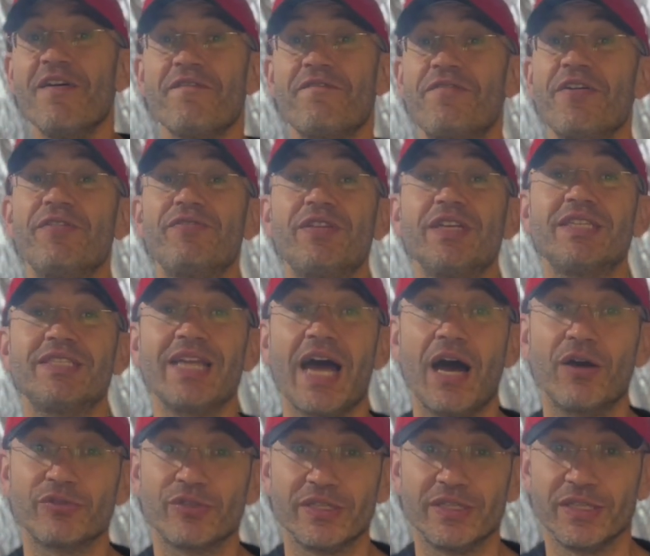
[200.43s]

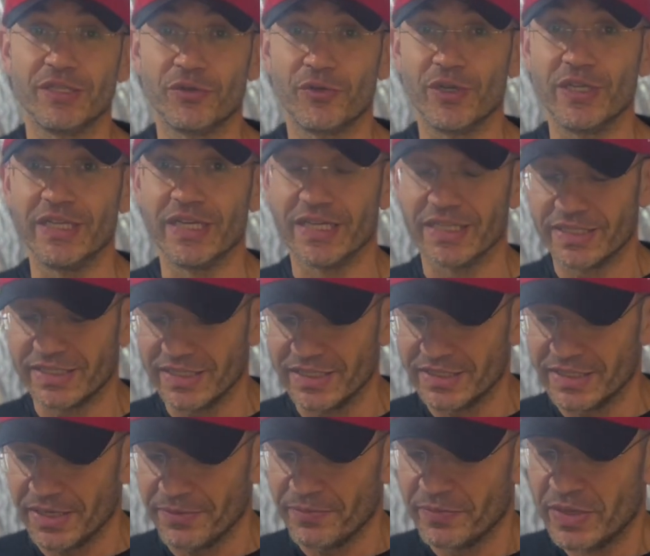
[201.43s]
50,000 ingredients in them.